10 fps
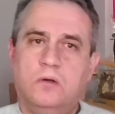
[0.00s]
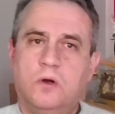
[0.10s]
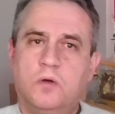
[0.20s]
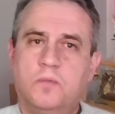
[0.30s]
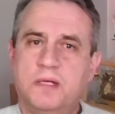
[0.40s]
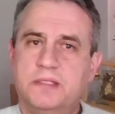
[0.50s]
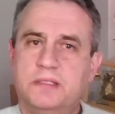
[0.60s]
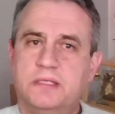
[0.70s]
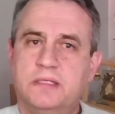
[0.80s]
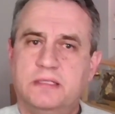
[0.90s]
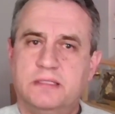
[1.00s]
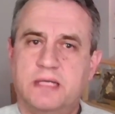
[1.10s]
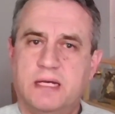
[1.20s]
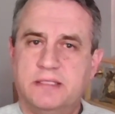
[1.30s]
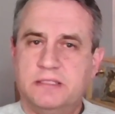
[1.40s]
Koch measured the
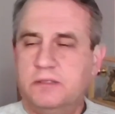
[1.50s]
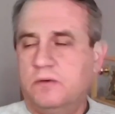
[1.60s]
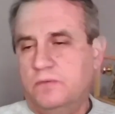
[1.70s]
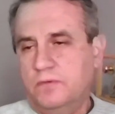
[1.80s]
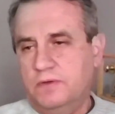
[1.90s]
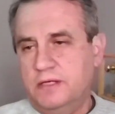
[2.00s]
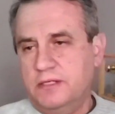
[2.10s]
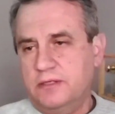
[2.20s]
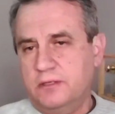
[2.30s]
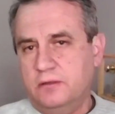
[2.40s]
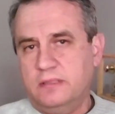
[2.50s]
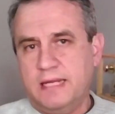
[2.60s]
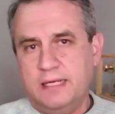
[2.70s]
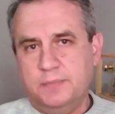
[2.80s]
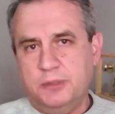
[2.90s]
sizes with digital
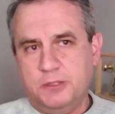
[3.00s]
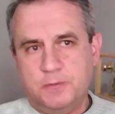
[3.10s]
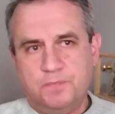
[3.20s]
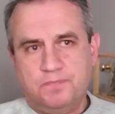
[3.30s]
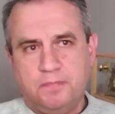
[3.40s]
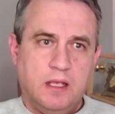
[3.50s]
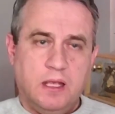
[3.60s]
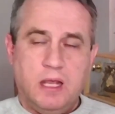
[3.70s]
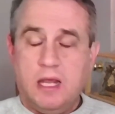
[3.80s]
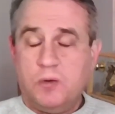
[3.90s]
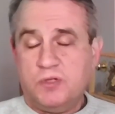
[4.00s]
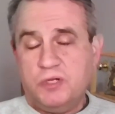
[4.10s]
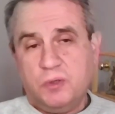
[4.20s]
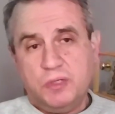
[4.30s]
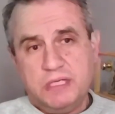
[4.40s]
calipers. It was
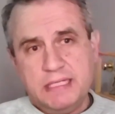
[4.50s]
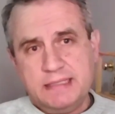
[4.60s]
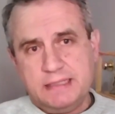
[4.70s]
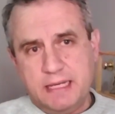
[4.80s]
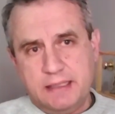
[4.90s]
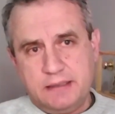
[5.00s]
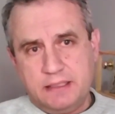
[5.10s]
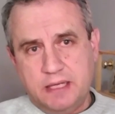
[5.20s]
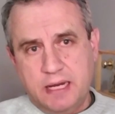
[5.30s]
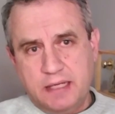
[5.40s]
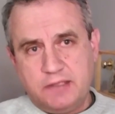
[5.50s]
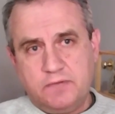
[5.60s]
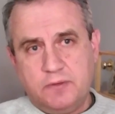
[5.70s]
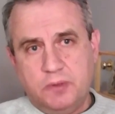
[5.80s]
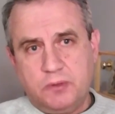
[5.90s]
during these tests that the edge
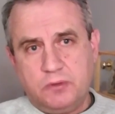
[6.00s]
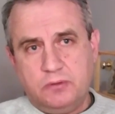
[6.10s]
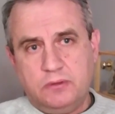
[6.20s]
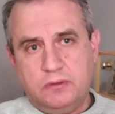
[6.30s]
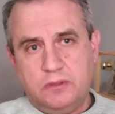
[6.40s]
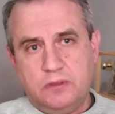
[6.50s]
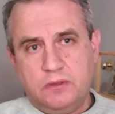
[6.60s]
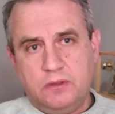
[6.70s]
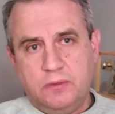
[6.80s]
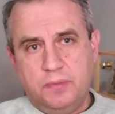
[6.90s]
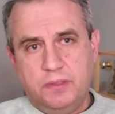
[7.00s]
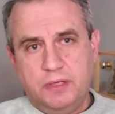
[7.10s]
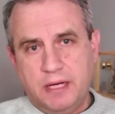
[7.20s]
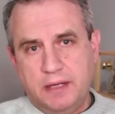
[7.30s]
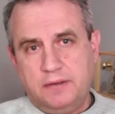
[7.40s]
of the bottle
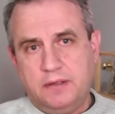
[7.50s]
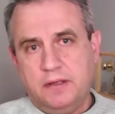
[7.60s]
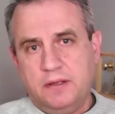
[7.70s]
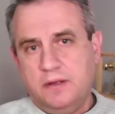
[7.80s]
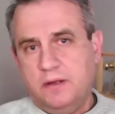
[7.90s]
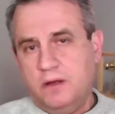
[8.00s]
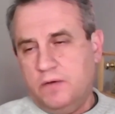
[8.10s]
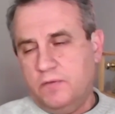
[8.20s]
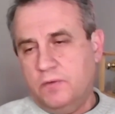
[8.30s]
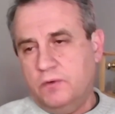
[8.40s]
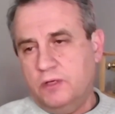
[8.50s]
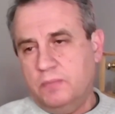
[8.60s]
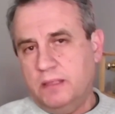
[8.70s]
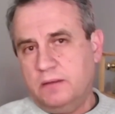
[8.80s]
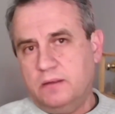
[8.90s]
opener end of the
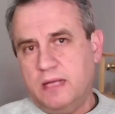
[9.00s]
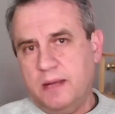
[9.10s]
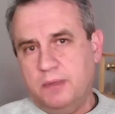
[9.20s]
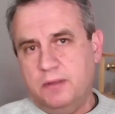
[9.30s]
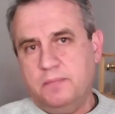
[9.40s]
ornamental hammer